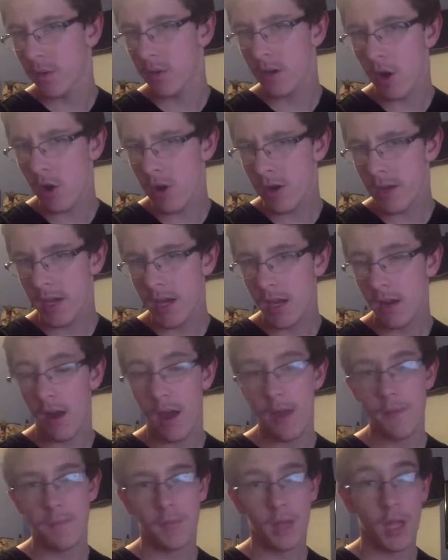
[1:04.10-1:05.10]
card games.
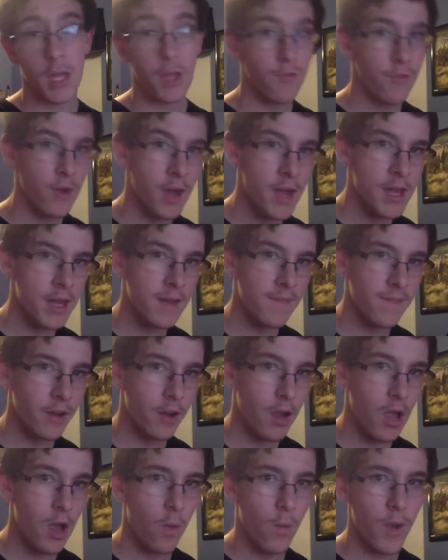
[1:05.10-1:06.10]
I'm trying to figure
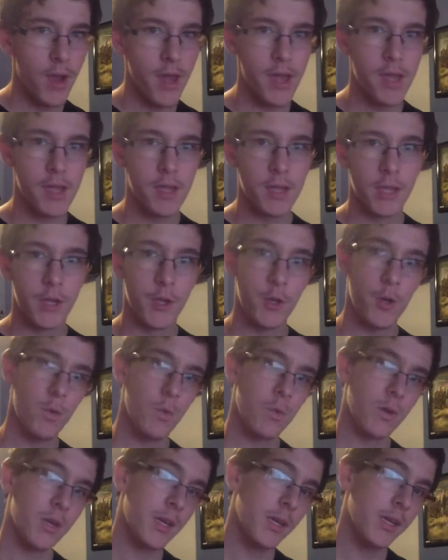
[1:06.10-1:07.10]
out a way
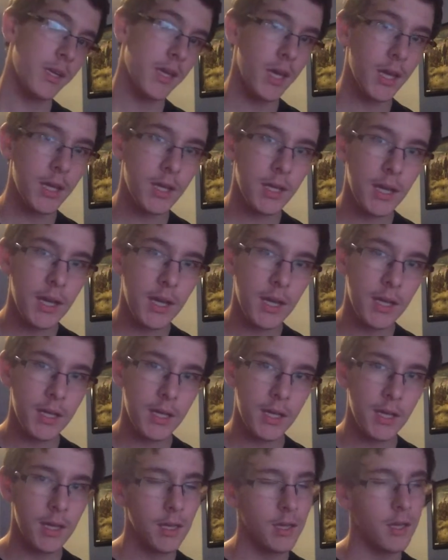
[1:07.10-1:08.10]
to get that,
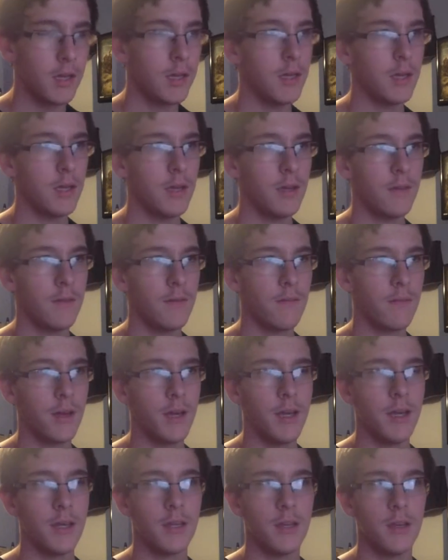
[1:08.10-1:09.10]

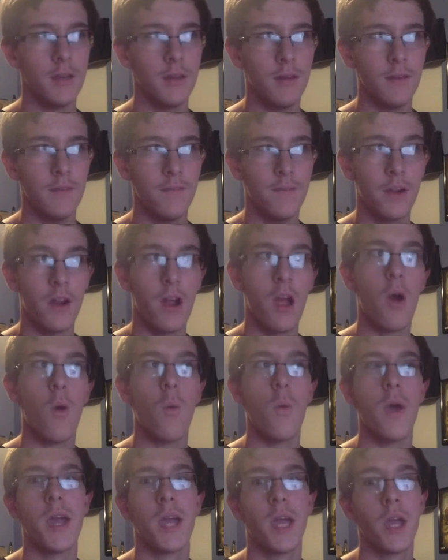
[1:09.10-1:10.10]
like, figure out a
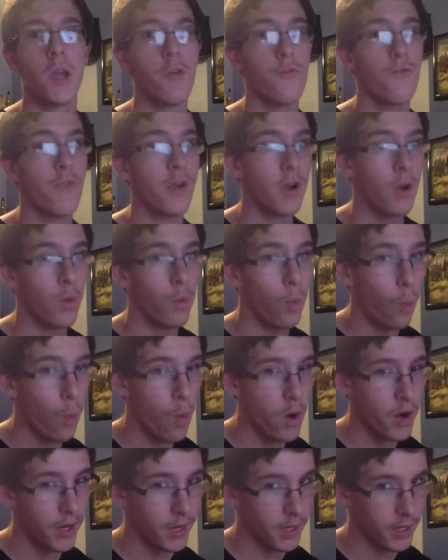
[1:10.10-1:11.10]
way to
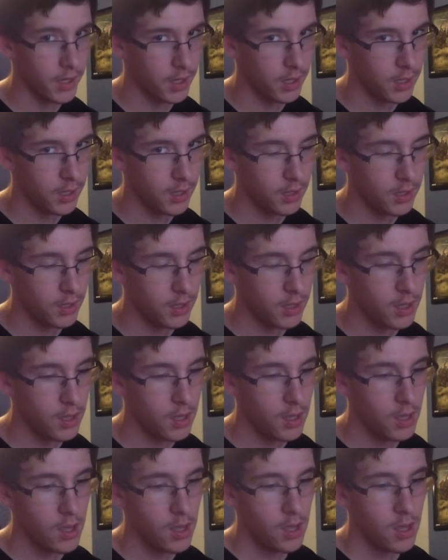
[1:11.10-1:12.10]
record it.
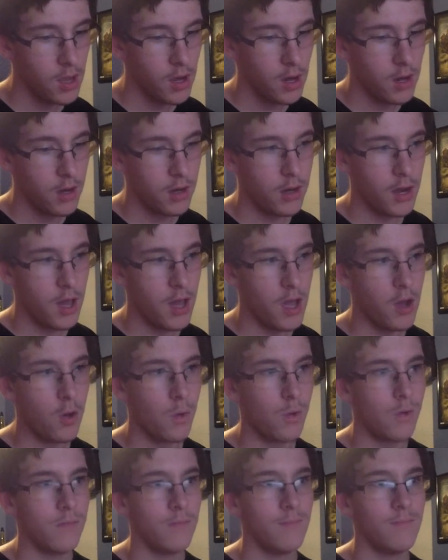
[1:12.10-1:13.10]

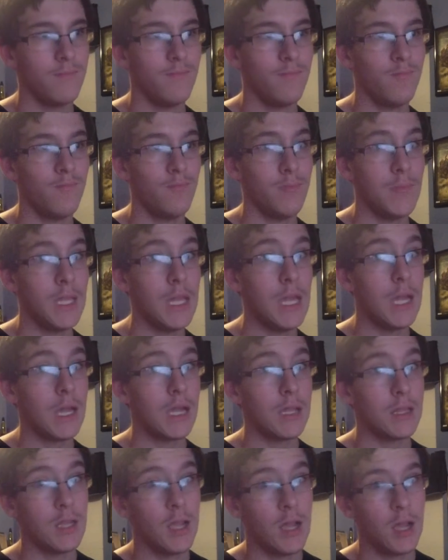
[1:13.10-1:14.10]
Now,
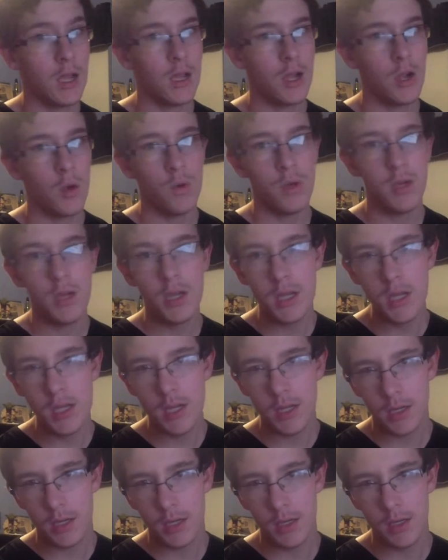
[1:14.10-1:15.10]
it's not so
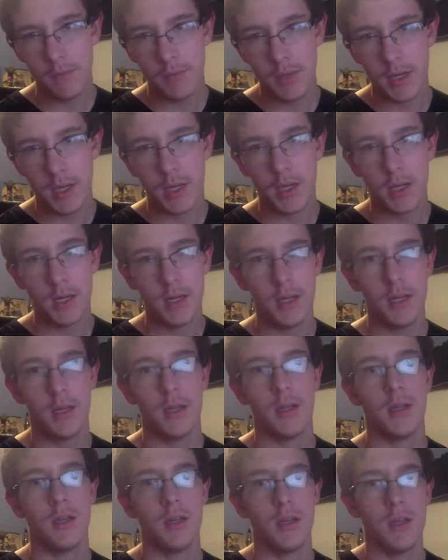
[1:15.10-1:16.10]
easy because
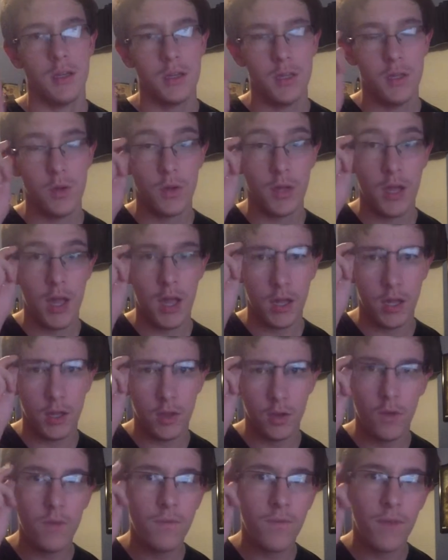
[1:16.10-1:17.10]
you got
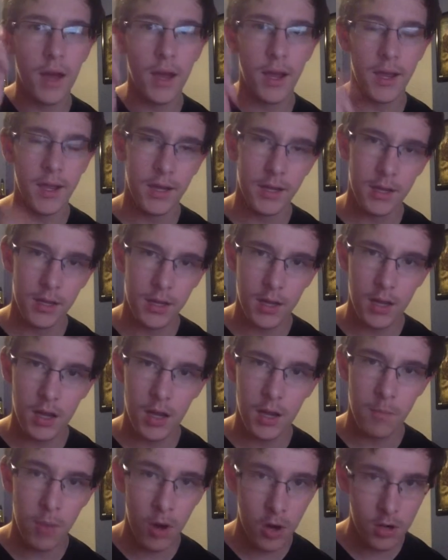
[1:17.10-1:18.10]
to find
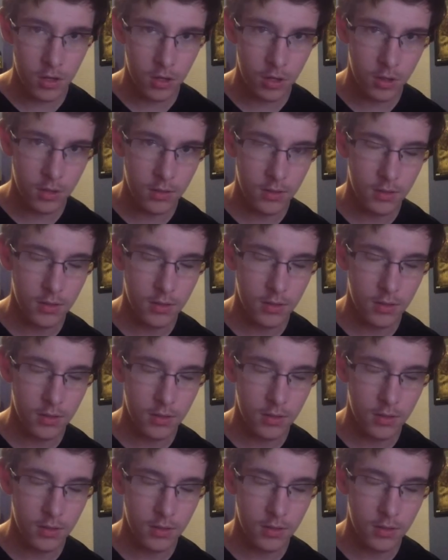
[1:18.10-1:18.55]
a partner.